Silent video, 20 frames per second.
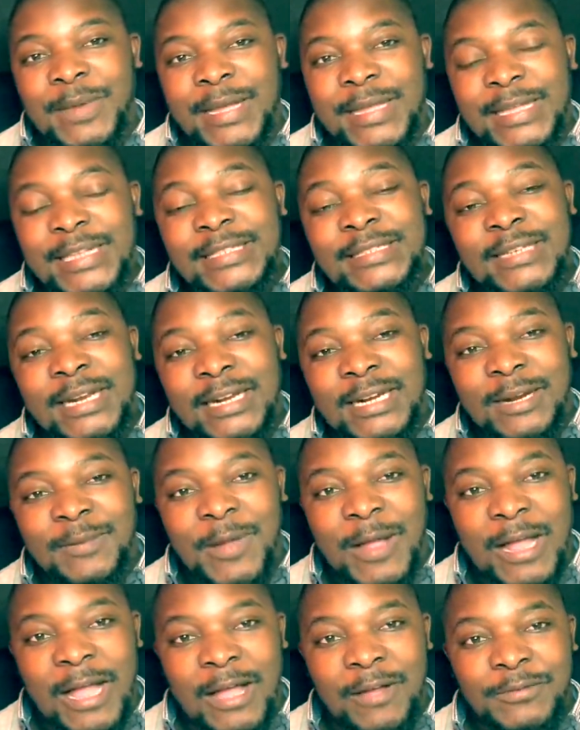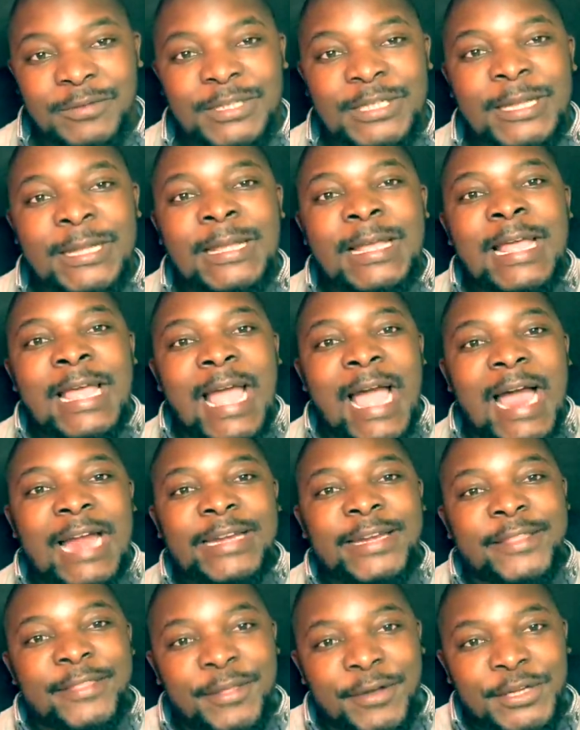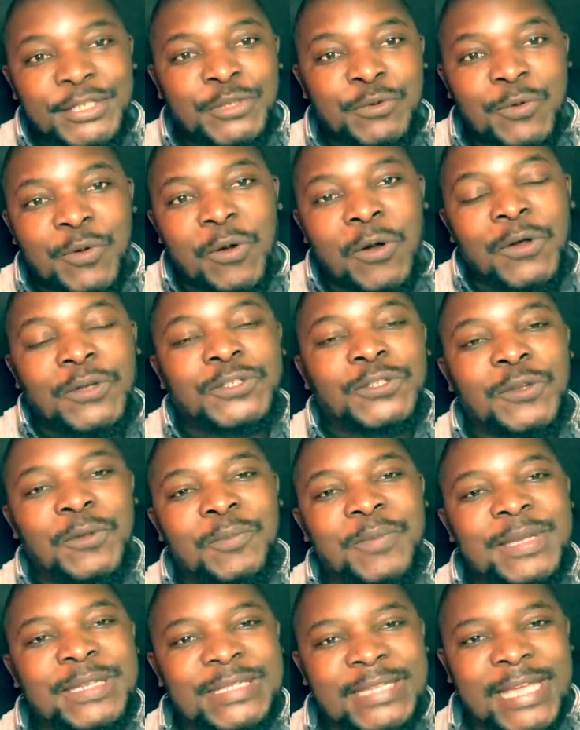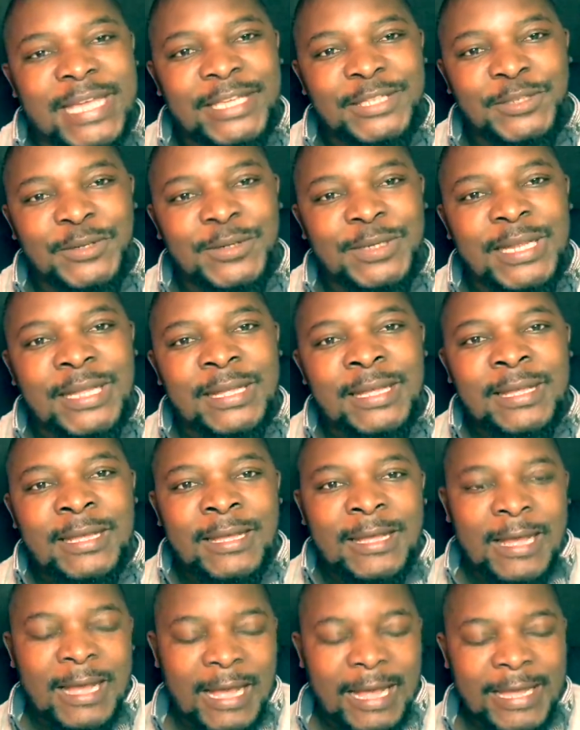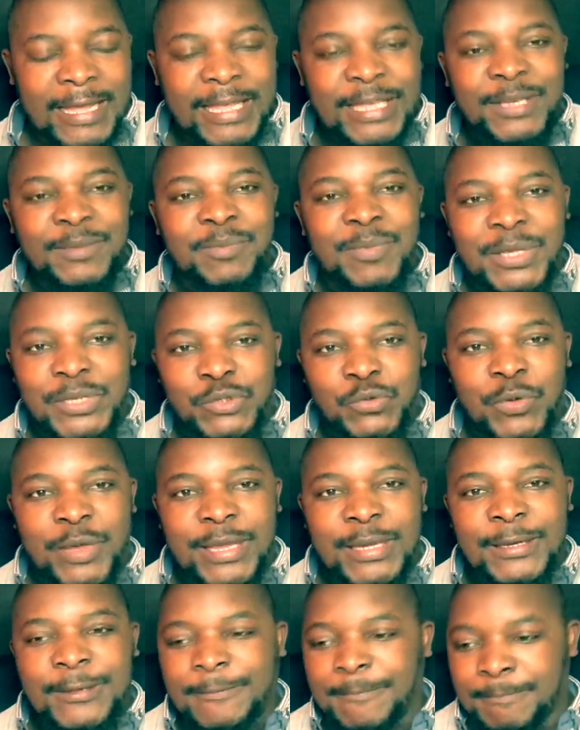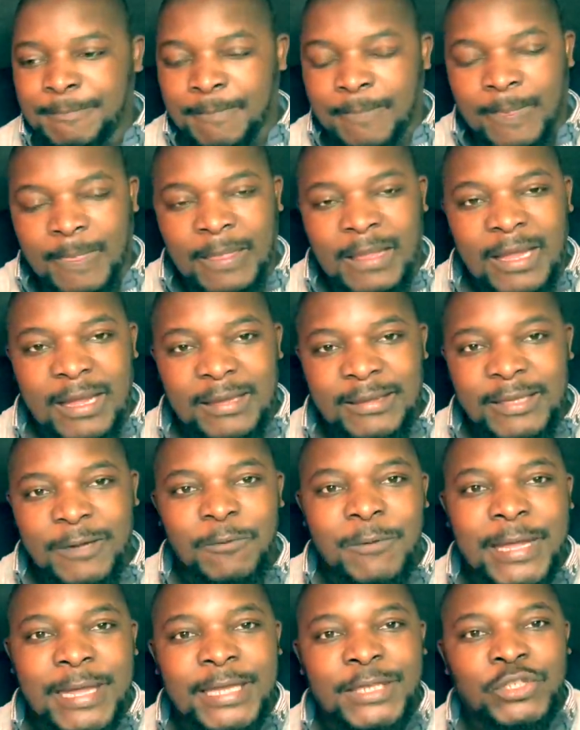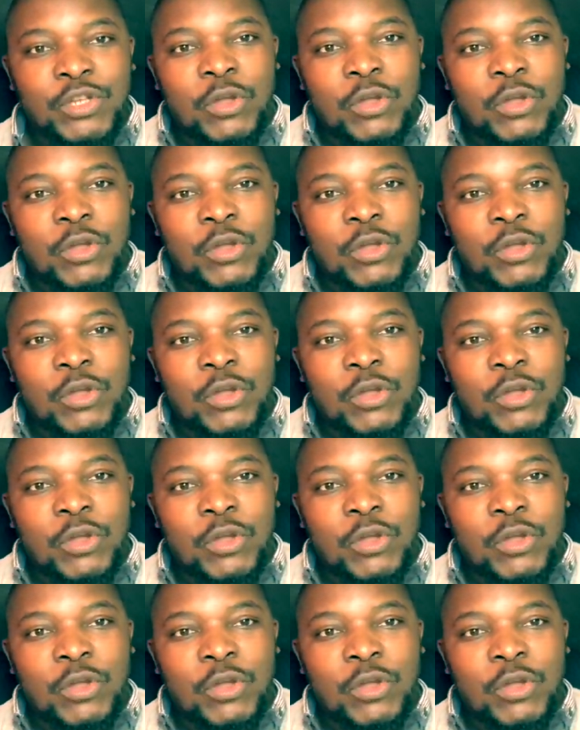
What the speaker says: Instagram account, and those will also be scheduled in between the week.